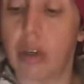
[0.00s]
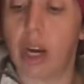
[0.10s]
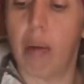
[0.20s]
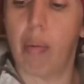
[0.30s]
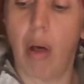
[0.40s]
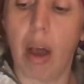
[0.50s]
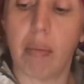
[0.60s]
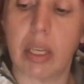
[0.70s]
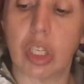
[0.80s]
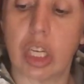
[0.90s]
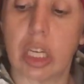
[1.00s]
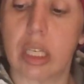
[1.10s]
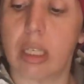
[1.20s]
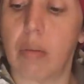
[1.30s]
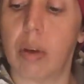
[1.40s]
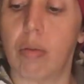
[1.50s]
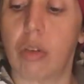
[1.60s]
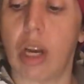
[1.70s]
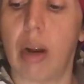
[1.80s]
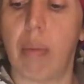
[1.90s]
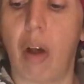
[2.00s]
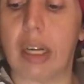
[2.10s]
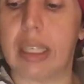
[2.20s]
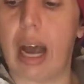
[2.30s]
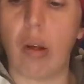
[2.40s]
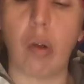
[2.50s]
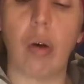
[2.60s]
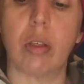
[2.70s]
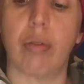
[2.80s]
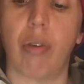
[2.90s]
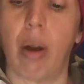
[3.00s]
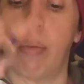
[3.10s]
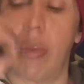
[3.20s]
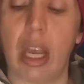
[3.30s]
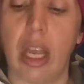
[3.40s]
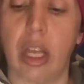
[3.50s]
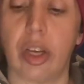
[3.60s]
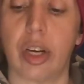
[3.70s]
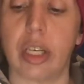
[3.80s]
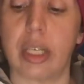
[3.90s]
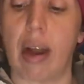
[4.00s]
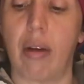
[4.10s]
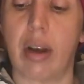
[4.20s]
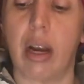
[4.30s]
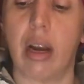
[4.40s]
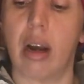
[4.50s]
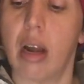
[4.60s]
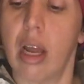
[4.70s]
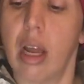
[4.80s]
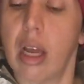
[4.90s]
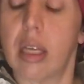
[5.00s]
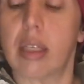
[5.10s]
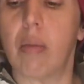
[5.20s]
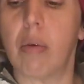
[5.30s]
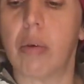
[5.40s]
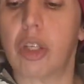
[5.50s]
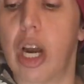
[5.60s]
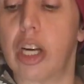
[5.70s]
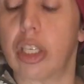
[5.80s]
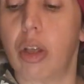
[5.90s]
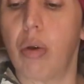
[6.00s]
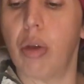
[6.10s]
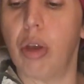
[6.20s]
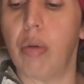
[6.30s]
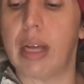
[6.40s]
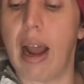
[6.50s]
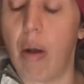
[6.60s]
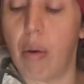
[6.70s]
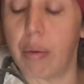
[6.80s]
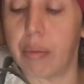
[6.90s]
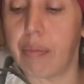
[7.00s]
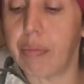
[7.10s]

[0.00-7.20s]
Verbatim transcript: tried to block messages. Someone was trying to block downloads from the ethers down here. Someone was trying to slow you down.